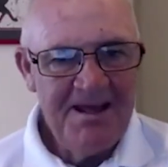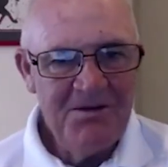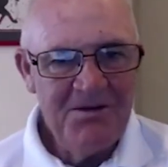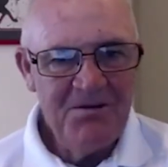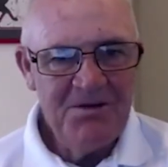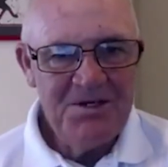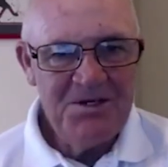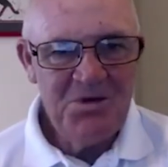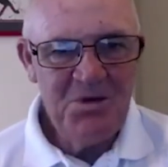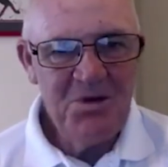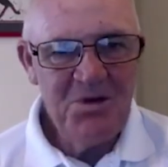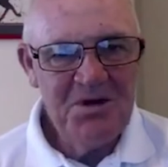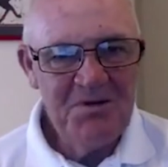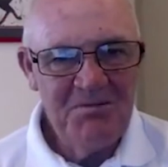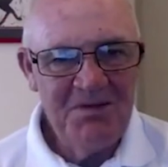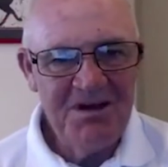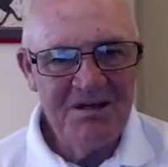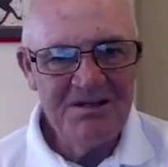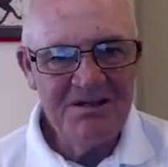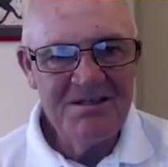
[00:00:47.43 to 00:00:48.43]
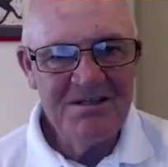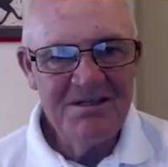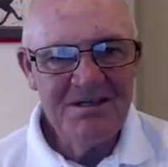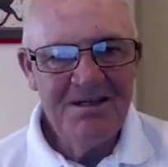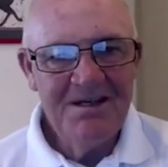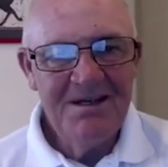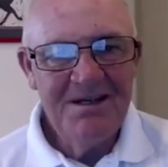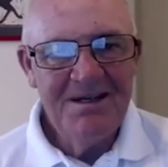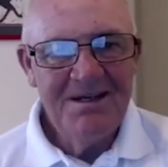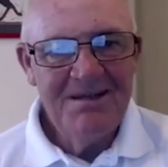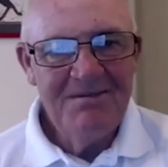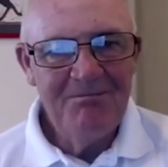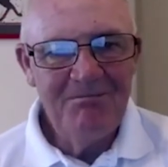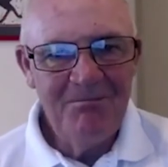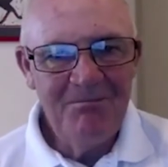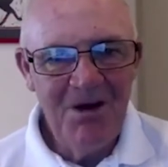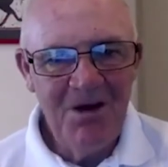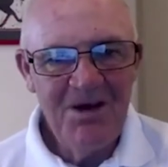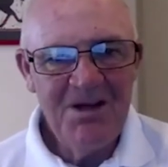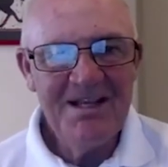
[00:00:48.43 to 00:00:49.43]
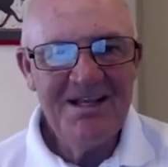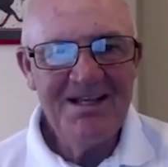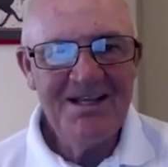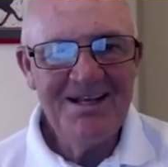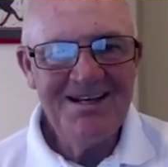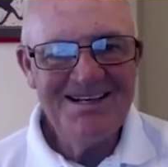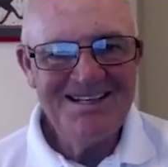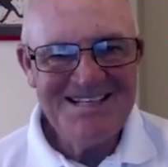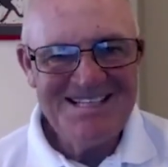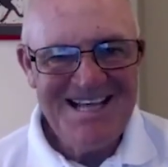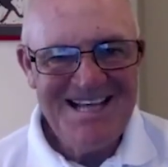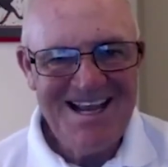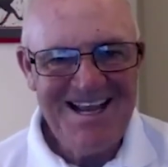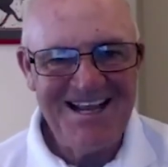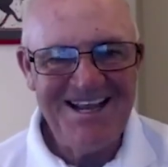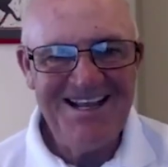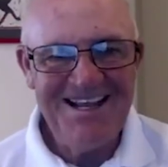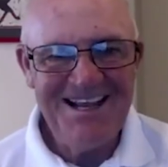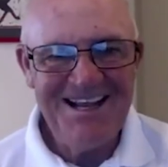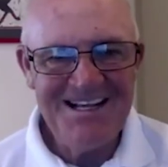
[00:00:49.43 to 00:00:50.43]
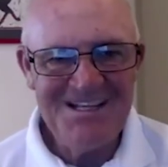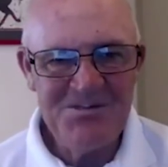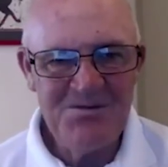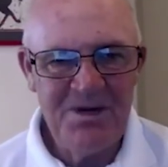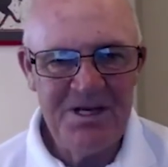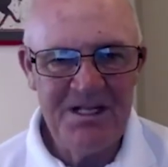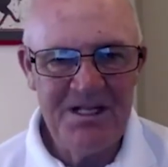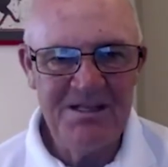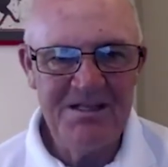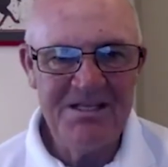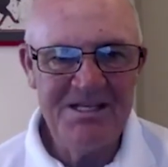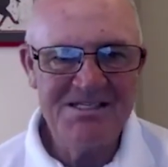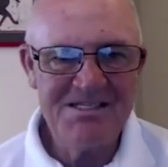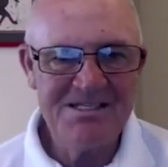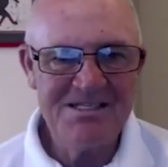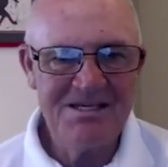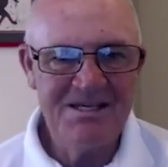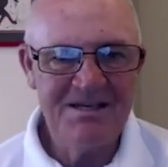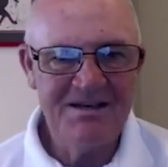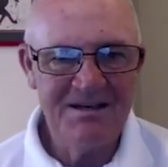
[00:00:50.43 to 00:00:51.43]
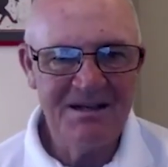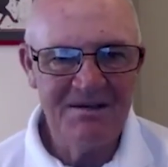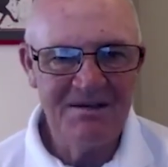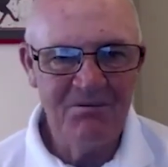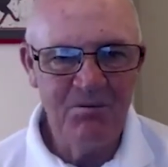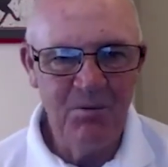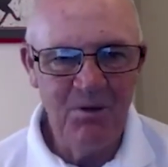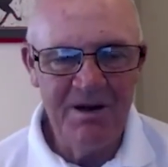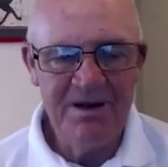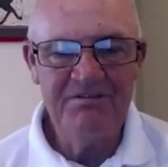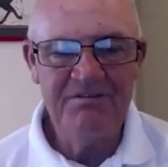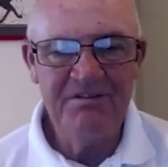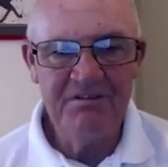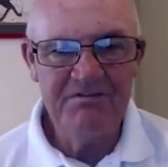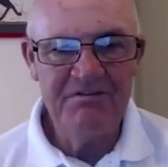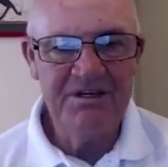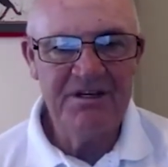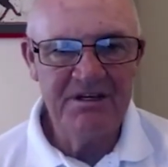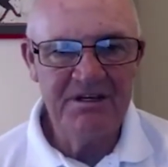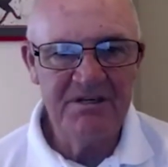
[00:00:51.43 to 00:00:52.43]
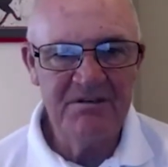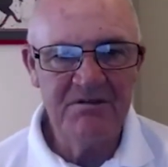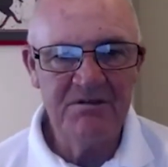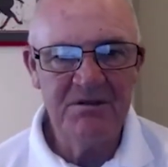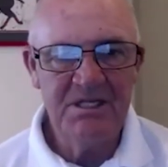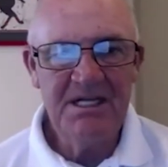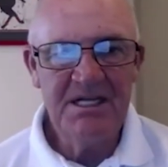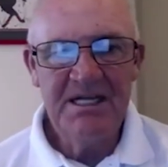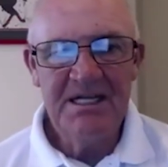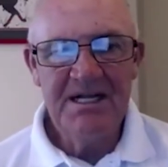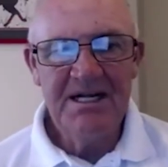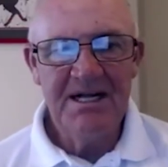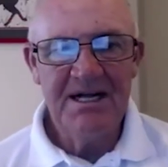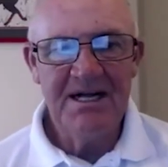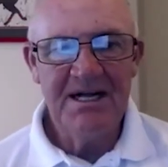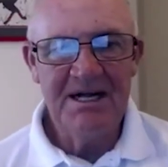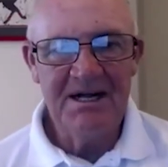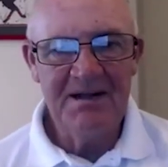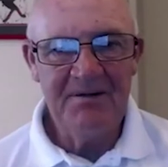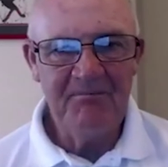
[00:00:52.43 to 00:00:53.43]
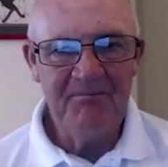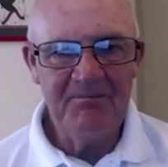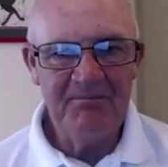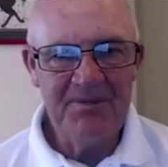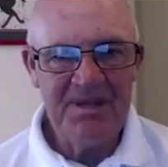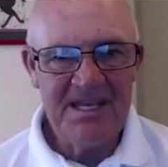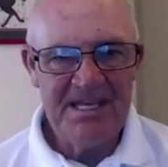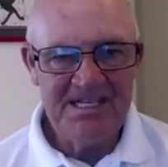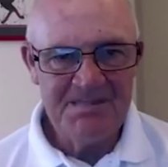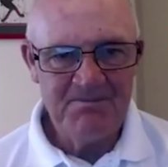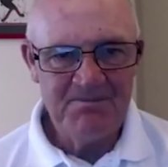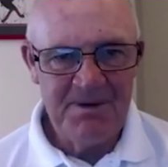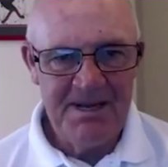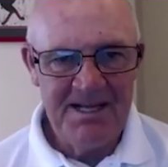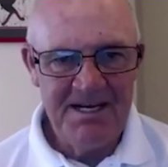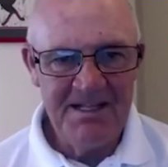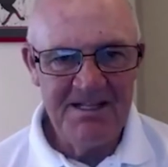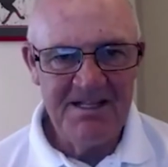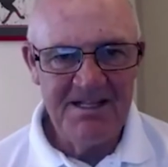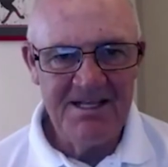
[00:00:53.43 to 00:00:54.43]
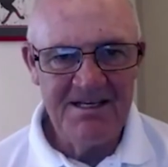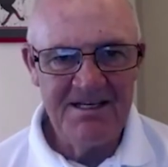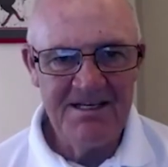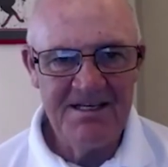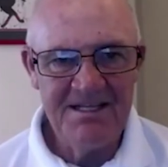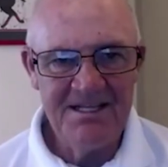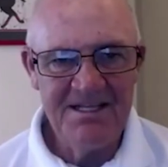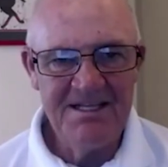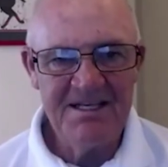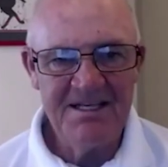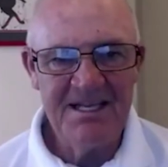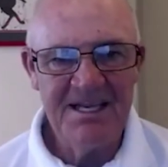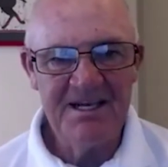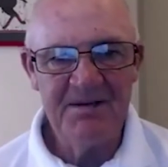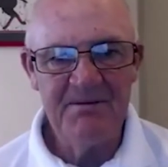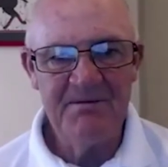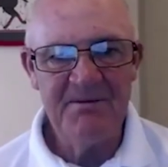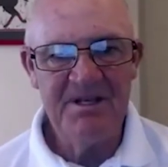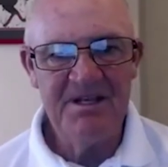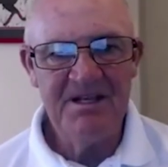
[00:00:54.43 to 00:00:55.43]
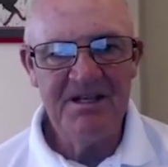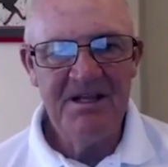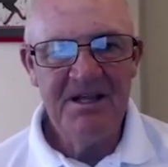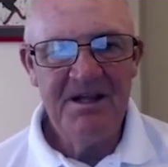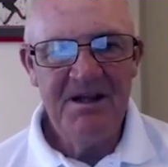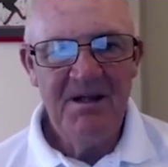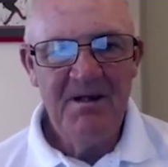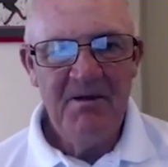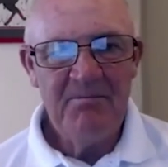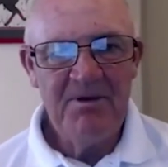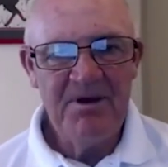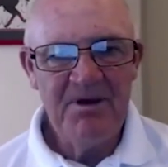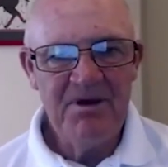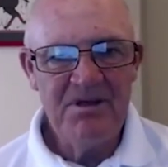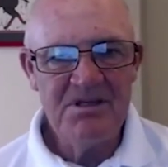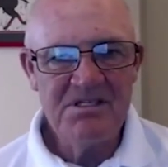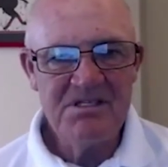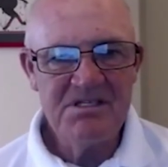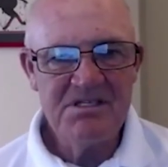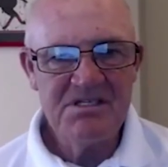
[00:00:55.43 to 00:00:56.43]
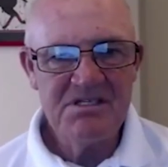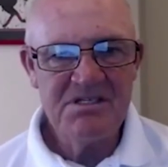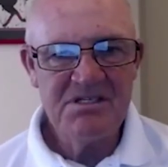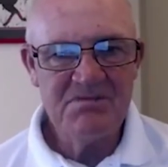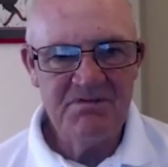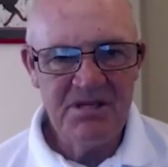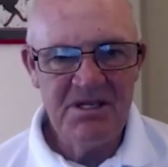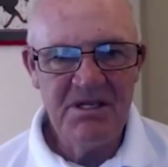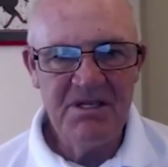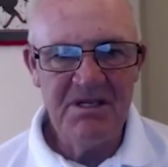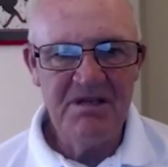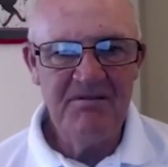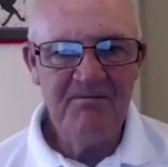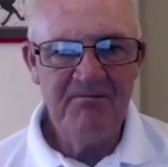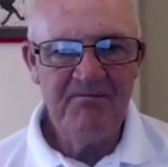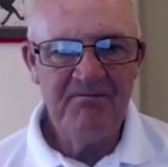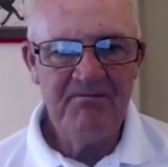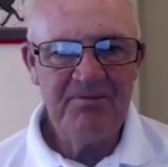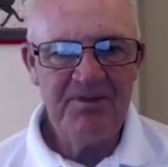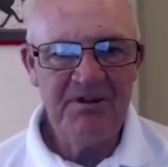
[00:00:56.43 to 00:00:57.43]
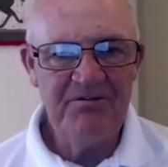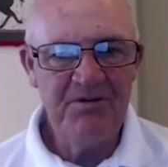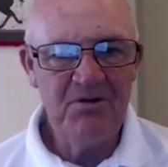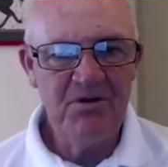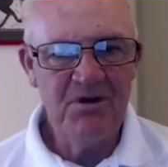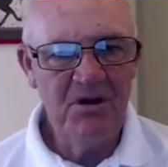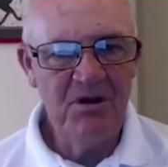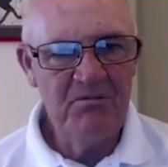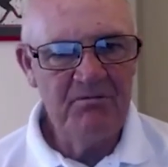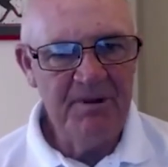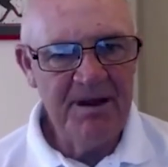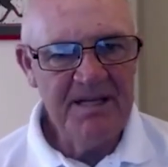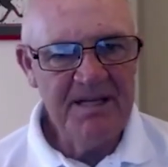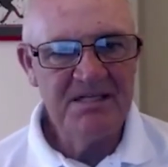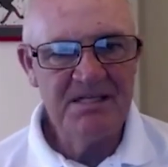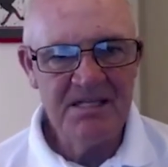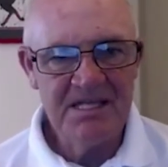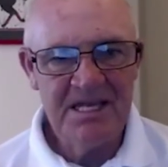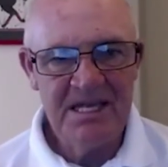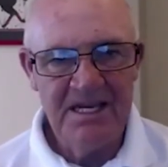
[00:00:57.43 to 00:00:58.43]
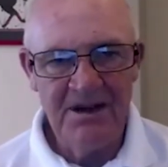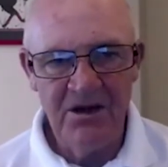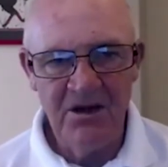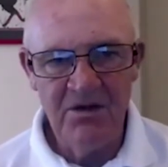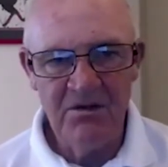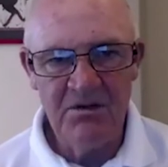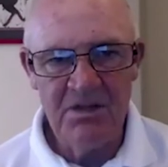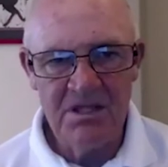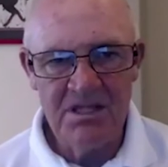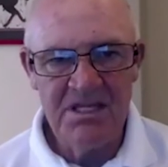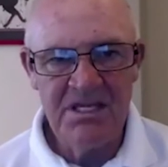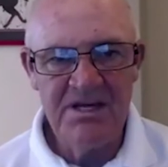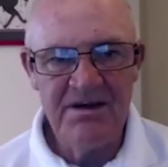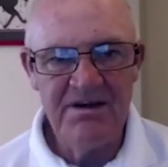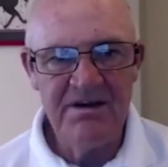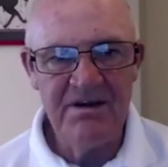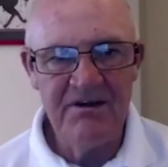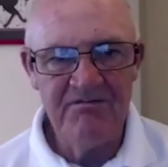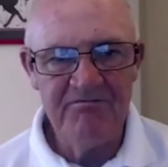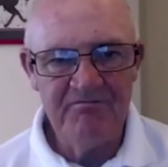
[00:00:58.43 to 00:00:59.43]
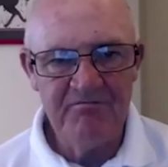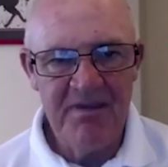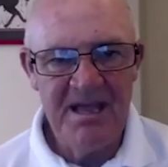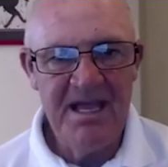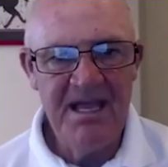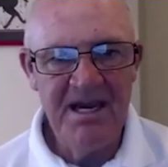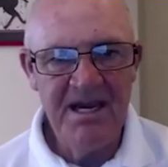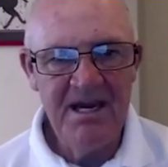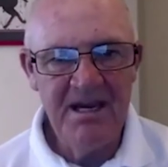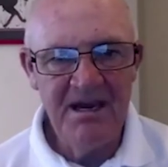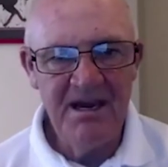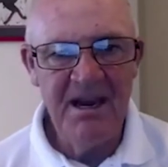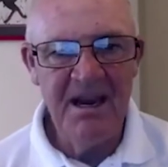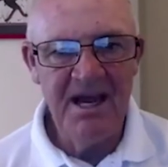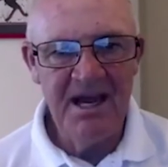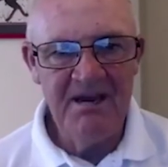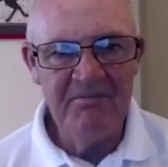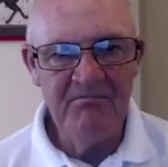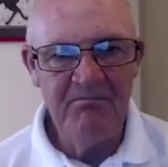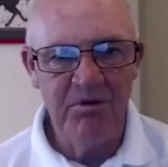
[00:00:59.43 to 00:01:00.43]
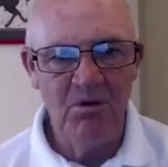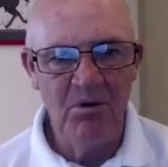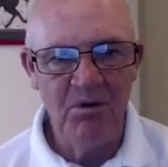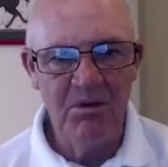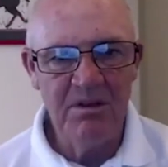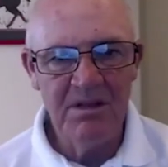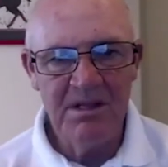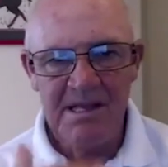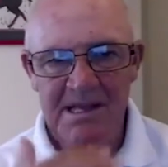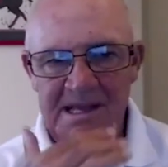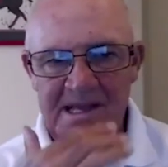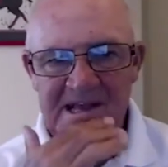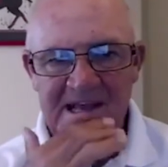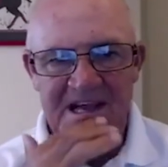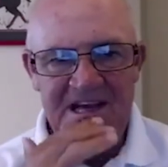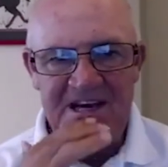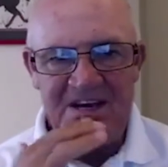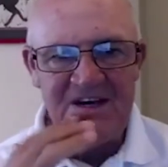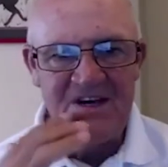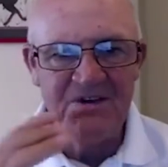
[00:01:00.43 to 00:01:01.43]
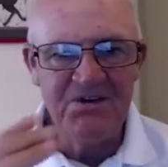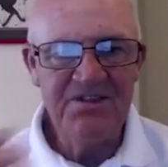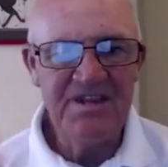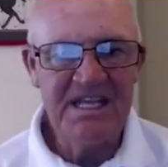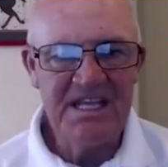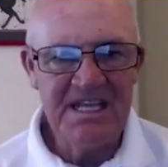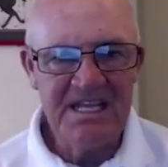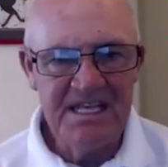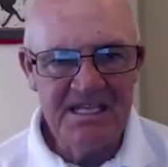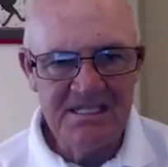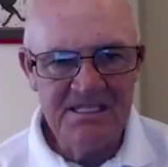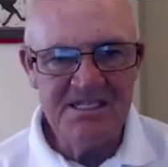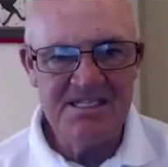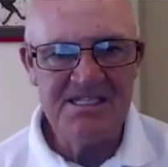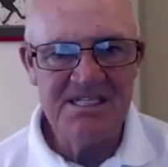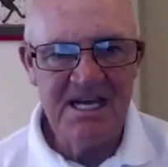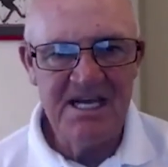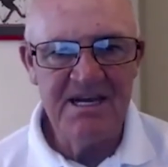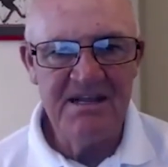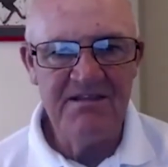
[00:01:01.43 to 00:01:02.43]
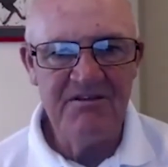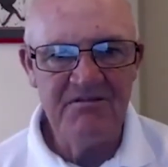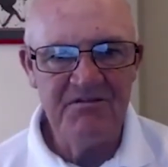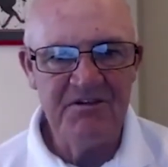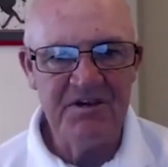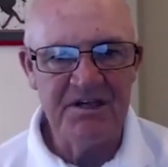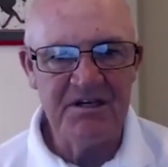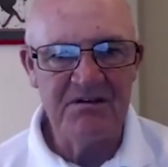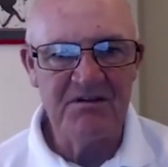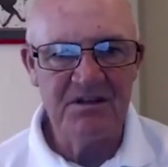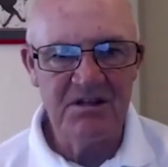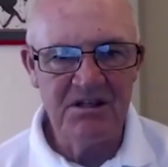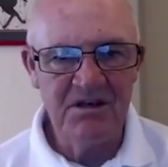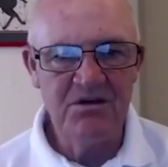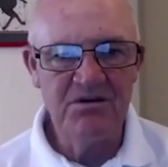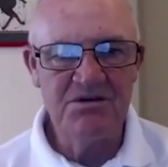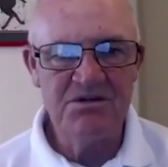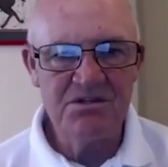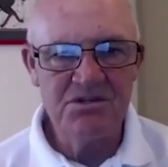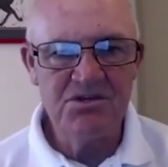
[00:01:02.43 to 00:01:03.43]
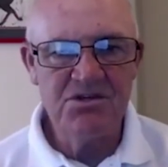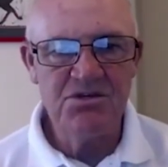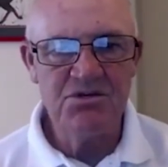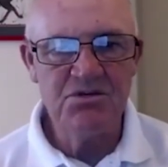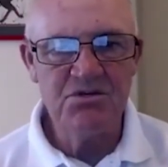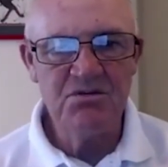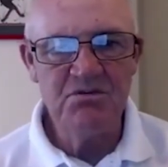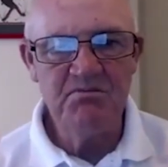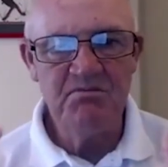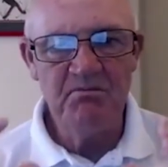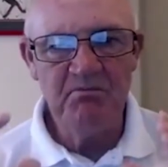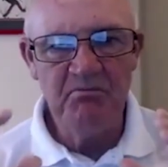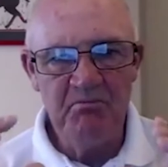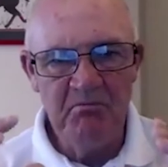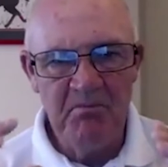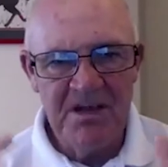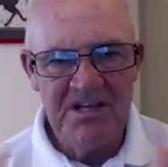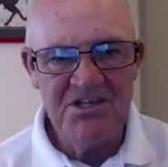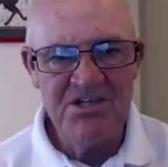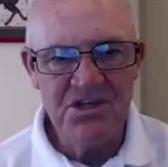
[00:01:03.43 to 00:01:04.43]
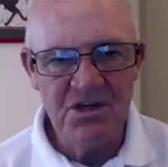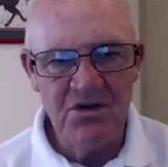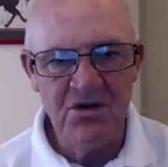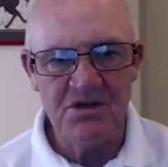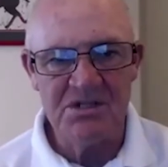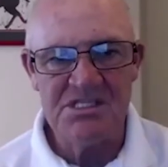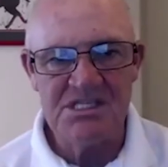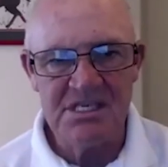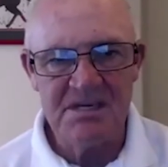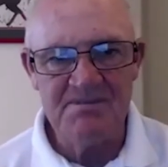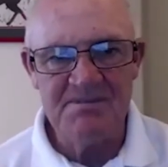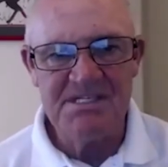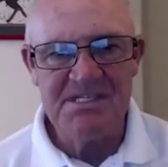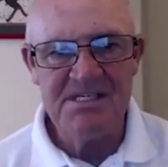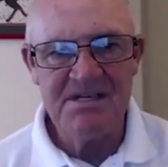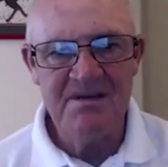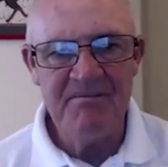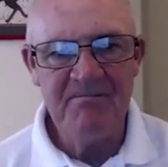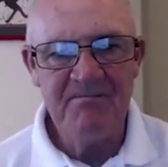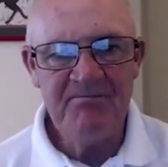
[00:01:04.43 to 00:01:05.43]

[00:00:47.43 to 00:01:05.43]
And we talk about marking in attack as well. There's a, a wonderful video um, explaining that in the academy, because to me, if you go back to that whole theory of man, line, ball, and own the inside of the field, those two major concepts.